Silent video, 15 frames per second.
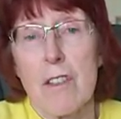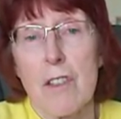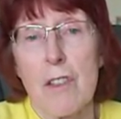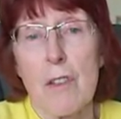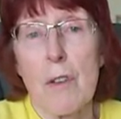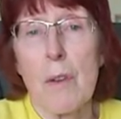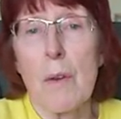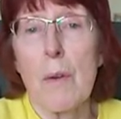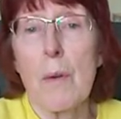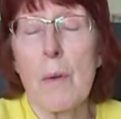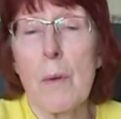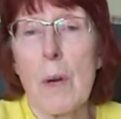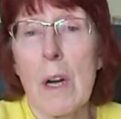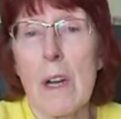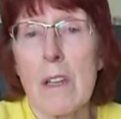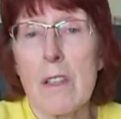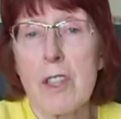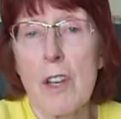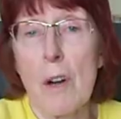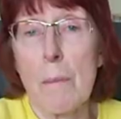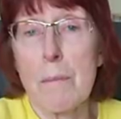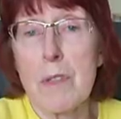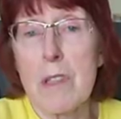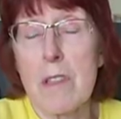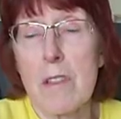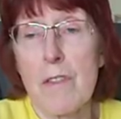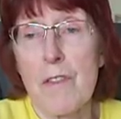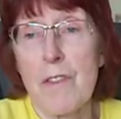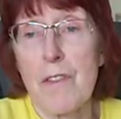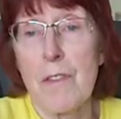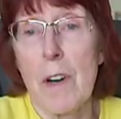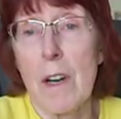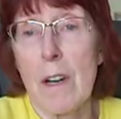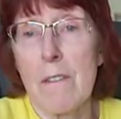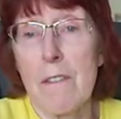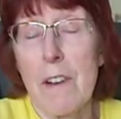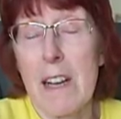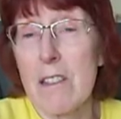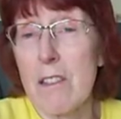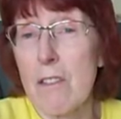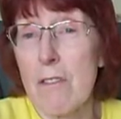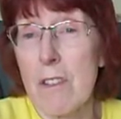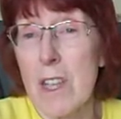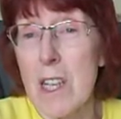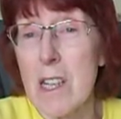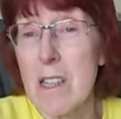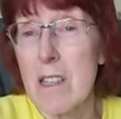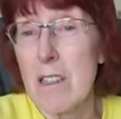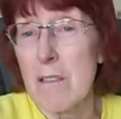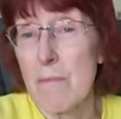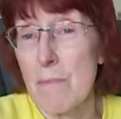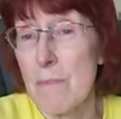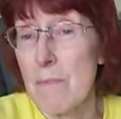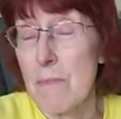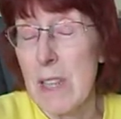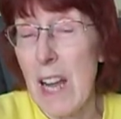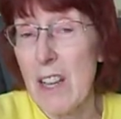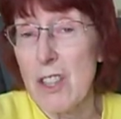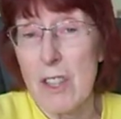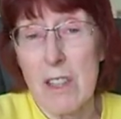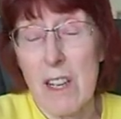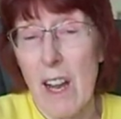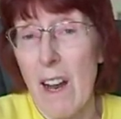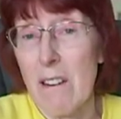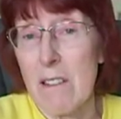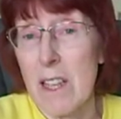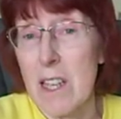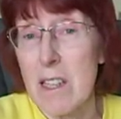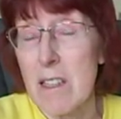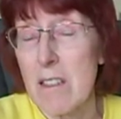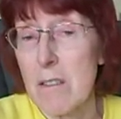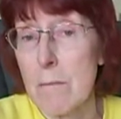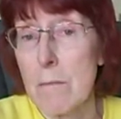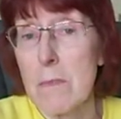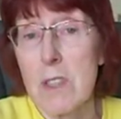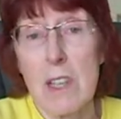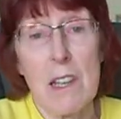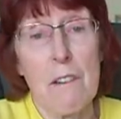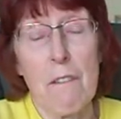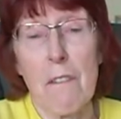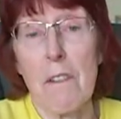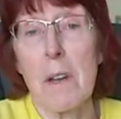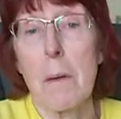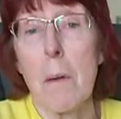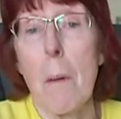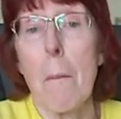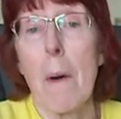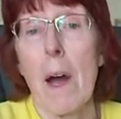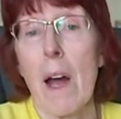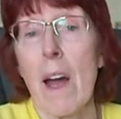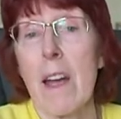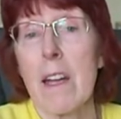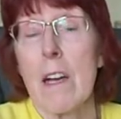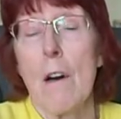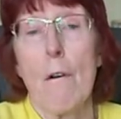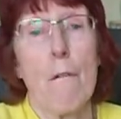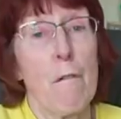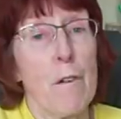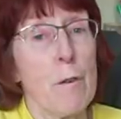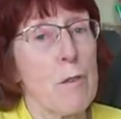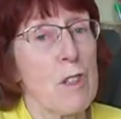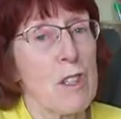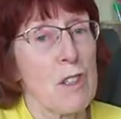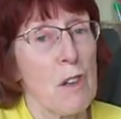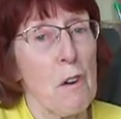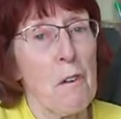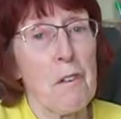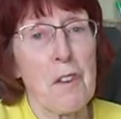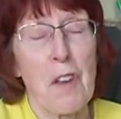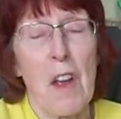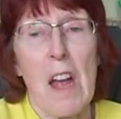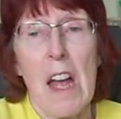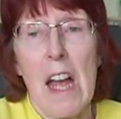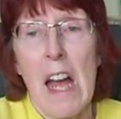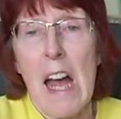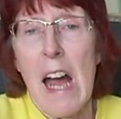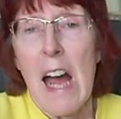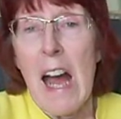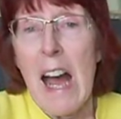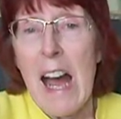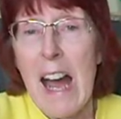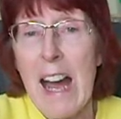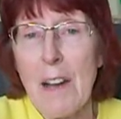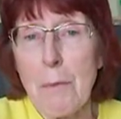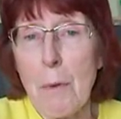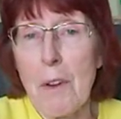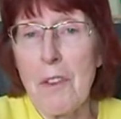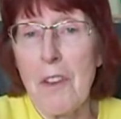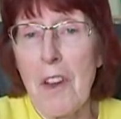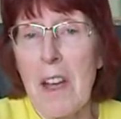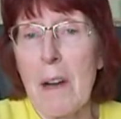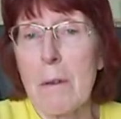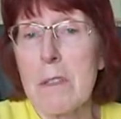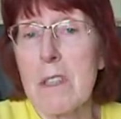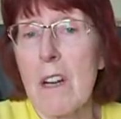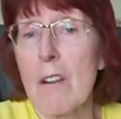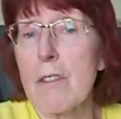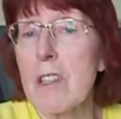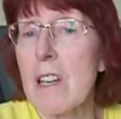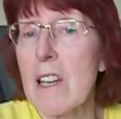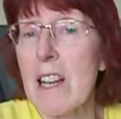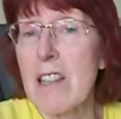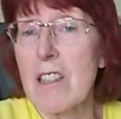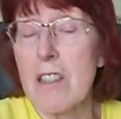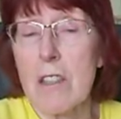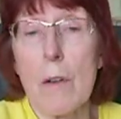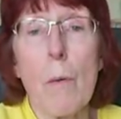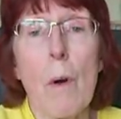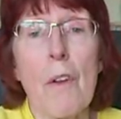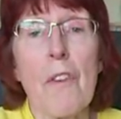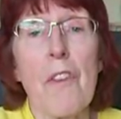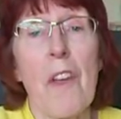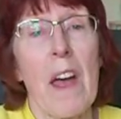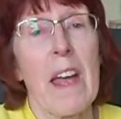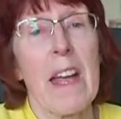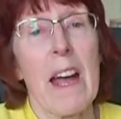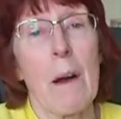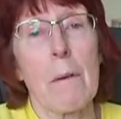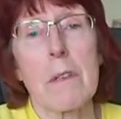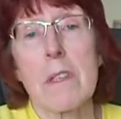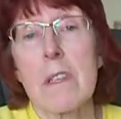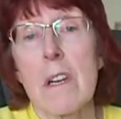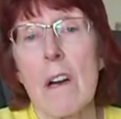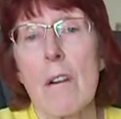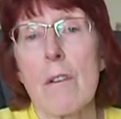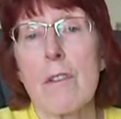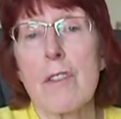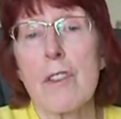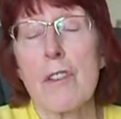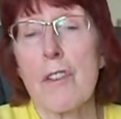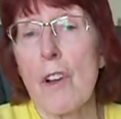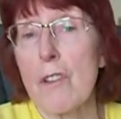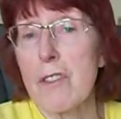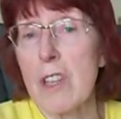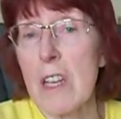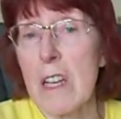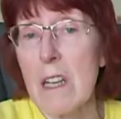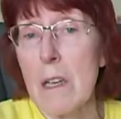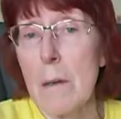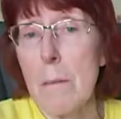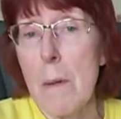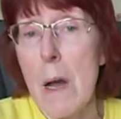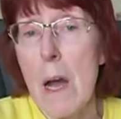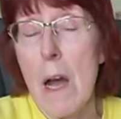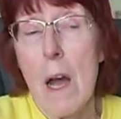to shops, factories, cash and carries, delivering my foodstuffs. And one day I would go to Leicester, one day I would go to Nottingham,